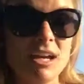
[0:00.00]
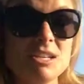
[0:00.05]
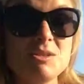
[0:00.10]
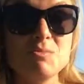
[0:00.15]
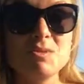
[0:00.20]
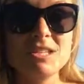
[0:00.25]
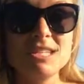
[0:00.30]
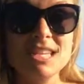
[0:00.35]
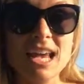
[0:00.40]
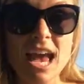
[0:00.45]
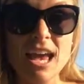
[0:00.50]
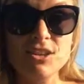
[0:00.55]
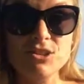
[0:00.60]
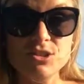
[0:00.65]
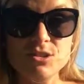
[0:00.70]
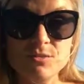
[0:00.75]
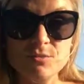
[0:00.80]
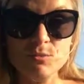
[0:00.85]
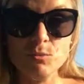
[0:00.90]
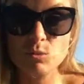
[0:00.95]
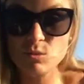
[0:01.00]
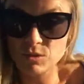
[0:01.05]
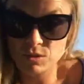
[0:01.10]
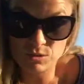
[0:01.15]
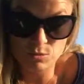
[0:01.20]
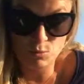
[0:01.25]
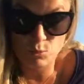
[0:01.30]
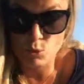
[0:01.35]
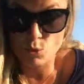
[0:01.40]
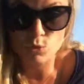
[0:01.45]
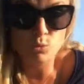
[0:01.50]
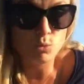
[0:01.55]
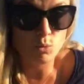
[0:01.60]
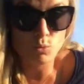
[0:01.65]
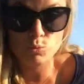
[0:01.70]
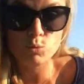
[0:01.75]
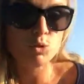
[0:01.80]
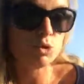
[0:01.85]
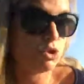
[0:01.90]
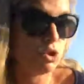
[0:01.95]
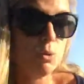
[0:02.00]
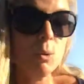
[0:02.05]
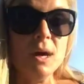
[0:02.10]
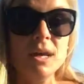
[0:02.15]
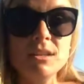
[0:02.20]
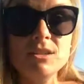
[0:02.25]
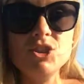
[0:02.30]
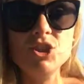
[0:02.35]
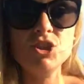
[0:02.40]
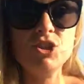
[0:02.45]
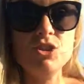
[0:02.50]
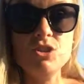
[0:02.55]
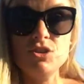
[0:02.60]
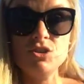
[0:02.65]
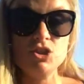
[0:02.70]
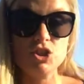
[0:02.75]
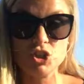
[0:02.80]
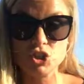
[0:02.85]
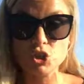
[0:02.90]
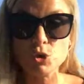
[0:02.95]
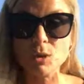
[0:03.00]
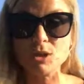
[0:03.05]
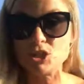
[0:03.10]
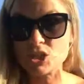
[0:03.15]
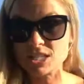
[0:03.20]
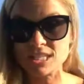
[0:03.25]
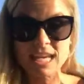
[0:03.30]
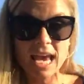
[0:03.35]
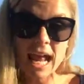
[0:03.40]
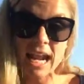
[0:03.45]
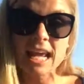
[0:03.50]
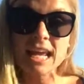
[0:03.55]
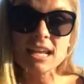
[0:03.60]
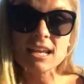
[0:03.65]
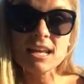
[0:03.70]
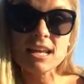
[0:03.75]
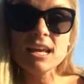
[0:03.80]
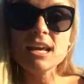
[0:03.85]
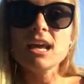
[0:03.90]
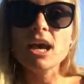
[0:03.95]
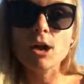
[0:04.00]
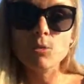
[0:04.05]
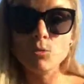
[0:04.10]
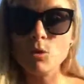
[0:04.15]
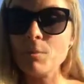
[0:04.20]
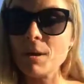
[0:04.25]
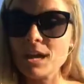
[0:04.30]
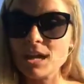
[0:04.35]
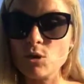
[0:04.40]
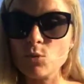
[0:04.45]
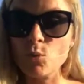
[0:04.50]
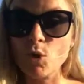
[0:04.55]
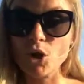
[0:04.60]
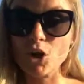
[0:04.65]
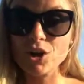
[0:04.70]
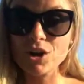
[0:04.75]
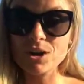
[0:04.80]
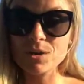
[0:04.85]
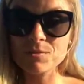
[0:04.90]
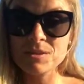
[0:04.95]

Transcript: my husband said, we'll do it. Just do it. Just get it, and we'll make it work.